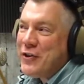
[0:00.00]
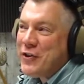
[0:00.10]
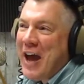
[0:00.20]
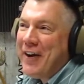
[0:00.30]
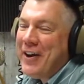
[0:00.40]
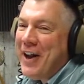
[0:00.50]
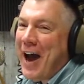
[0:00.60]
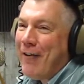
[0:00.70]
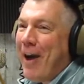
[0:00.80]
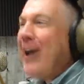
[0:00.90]
Saturday
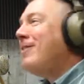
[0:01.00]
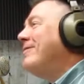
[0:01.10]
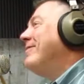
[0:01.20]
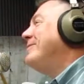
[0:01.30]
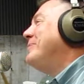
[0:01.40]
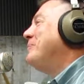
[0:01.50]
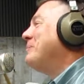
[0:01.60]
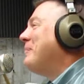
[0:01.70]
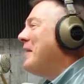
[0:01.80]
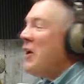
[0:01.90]
night, right?
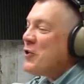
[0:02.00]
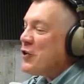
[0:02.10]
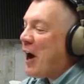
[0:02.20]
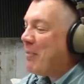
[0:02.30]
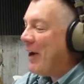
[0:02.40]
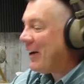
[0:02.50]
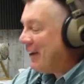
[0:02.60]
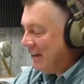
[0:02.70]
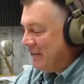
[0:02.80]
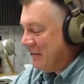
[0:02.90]
You're right.
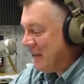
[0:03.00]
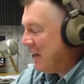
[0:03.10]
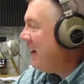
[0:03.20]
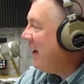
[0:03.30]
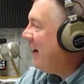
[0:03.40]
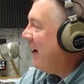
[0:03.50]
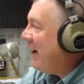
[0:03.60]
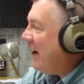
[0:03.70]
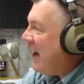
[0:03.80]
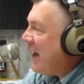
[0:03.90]
Starbucks.
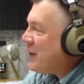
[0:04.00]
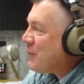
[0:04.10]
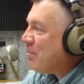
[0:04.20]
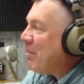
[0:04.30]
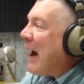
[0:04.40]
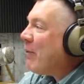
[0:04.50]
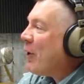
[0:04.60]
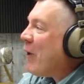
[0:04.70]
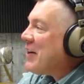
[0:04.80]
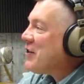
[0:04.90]
And it's by
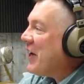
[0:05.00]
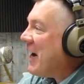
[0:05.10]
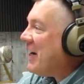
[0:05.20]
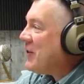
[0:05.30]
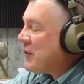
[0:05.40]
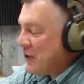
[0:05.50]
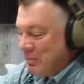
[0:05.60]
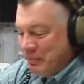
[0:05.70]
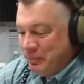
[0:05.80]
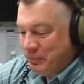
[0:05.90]
request tonight.
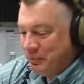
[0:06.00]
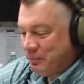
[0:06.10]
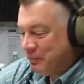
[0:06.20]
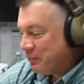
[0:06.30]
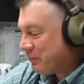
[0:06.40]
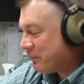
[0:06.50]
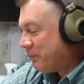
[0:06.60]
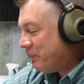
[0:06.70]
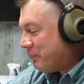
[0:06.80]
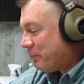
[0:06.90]
Music Radio,
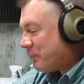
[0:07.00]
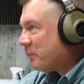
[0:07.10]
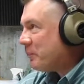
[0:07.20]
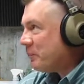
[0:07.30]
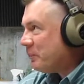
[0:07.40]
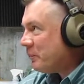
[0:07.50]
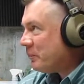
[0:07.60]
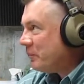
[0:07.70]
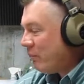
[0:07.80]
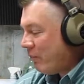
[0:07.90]

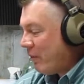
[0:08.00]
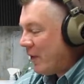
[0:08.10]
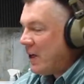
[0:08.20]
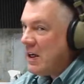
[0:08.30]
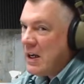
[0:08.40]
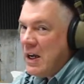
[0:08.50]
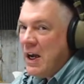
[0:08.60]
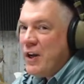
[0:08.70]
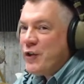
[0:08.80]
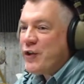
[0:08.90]
Rock and Ron
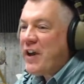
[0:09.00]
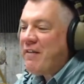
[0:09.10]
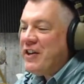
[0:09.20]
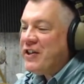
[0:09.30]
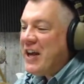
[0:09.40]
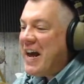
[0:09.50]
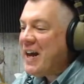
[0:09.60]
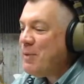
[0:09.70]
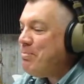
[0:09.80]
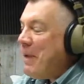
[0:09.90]
Sedaille. seven
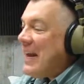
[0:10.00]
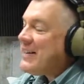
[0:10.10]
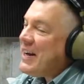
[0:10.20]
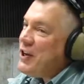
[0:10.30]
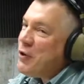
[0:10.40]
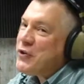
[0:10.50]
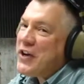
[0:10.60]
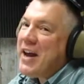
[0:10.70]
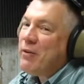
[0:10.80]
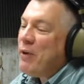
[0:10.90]
ten, Big D, you
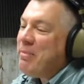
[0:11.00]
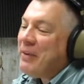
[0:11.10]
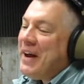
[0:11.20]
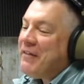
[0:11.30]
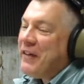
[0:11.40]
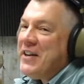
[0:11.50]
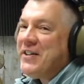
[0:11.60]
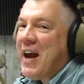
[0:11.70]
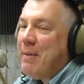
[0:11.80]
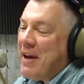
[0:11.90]
say it, we play it. Fun
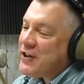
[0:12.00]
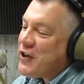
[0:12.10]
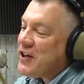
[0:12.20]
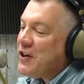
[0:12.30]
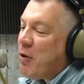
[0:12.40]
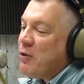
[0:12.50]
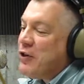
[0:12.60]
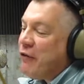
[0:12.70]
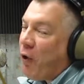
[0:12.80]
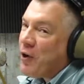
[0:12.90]
time, eight six zero,
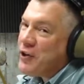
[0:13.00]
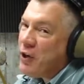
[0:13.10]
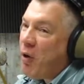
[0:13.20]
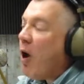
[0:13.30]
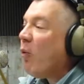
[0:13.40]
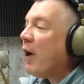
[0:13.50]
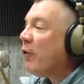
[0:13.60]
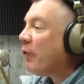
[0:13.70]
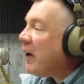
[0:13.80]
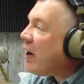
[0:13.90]
two four two, zero one
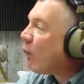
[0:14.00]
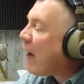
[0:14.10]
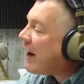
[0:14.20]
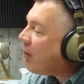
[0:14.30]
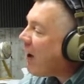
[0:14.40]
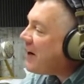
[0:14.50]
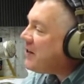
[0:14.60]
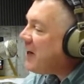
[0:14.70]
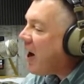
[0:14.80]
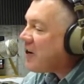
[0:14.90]
zero three, Rock and Ron at
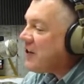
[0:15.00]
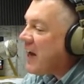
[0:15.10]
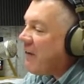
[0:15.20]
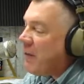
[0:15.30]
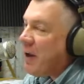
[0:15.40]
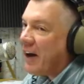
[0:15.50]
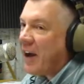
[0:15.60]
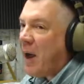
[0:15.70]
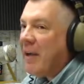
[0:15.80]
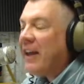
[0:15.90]
D R C F M dot
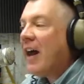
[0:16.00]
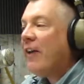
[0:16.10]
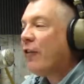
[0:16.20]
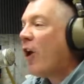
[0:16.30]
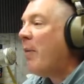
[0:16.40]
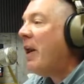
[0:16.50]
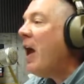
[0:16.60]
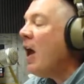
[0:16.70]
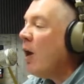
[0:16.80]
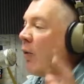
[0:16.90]
com. Headlines are humming.
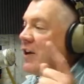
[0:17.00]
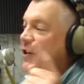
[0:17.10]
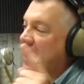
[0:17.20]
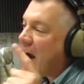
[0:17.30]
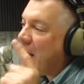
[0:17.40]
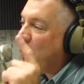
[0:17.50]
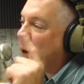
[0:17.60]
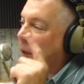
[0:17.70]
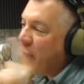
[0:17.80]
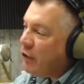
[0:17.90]
Want to say hi to one
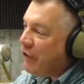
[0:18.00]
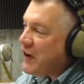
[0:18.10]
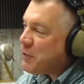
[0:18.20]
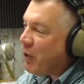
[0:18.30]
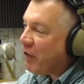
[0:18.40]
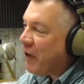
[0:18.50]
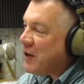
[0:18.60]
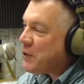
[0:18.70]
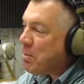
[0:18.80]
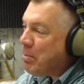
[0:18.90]
of my new Facebook
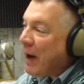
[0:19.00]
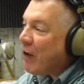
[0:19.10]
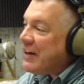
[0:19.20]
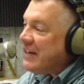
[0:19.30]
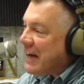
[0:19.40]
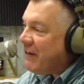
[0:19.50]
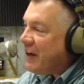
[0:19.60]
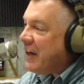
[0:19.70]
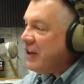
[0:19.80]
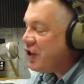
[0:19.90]
friends, Barry
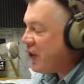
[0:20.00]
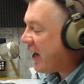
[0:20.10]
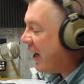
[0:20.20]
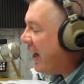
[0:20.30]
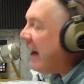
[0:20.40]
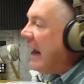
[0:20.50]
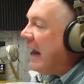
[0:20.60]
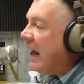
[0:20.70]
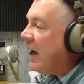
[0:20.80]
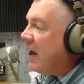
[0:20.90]
David, checking in.
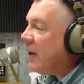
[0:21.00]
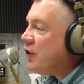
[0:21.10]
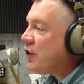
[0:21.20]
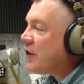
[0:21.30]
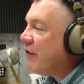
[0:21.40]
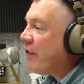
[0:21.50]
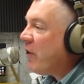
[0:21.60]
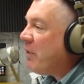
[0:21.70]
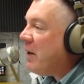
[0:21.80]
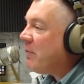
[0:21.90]
Uh, just
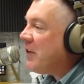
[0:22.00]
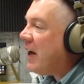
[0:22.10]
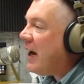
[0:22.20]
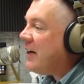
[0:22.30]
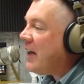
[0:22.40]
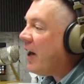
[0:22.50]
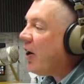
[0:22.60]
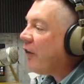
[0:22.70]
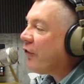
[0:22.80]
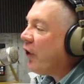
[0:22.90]
confirmed him tonight. And
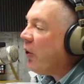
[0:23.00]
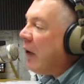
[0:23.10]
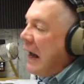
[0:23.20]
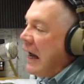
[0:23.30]
also,